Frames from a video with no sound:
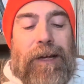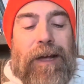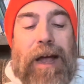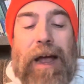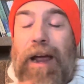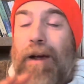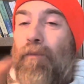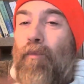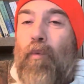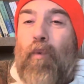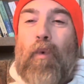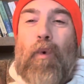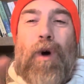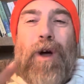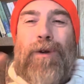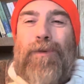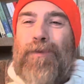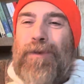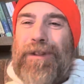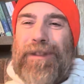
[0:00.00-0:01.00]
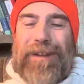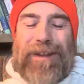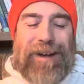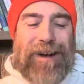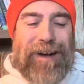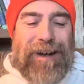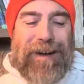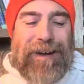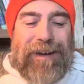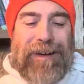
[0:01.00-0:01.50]
I am one with
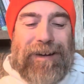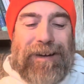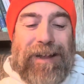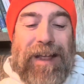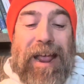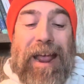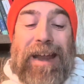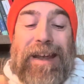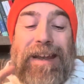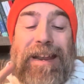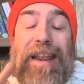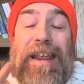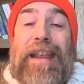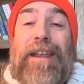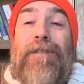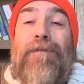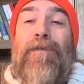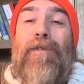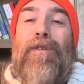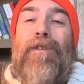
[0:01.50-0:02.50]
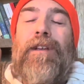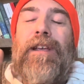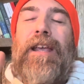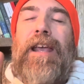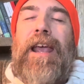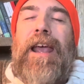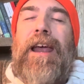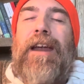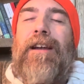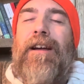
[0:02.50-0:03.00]
God, and evil
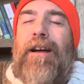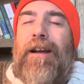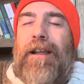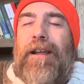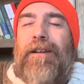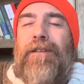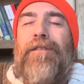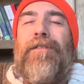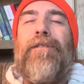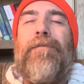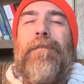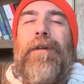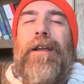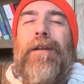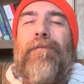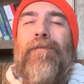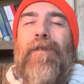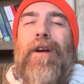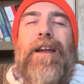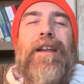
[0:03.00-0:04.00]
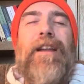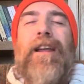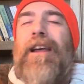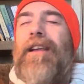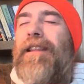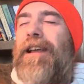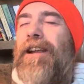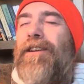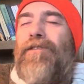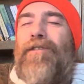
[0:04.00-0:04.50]
cannot enter me, right?
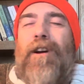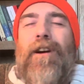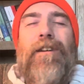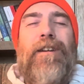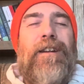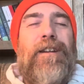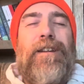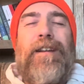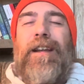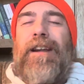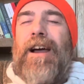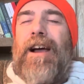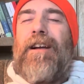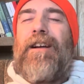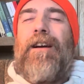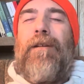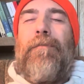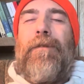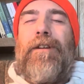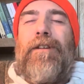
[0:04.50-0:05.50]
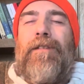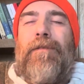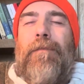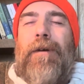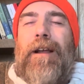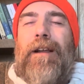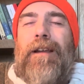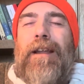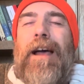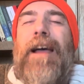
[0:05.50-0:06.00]
That darkness cannot come into
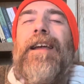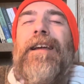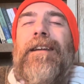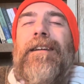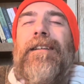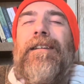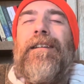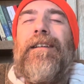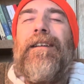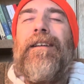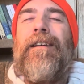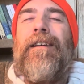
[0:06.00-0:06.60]
my light.